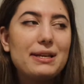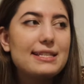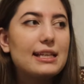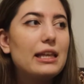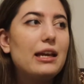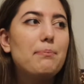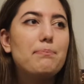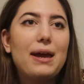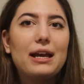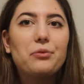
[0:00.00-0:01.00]
basically a
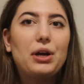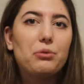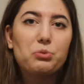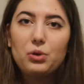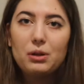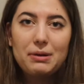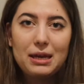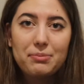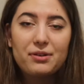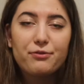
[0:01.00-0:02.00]
background
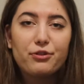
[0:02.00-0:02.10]
wallpaper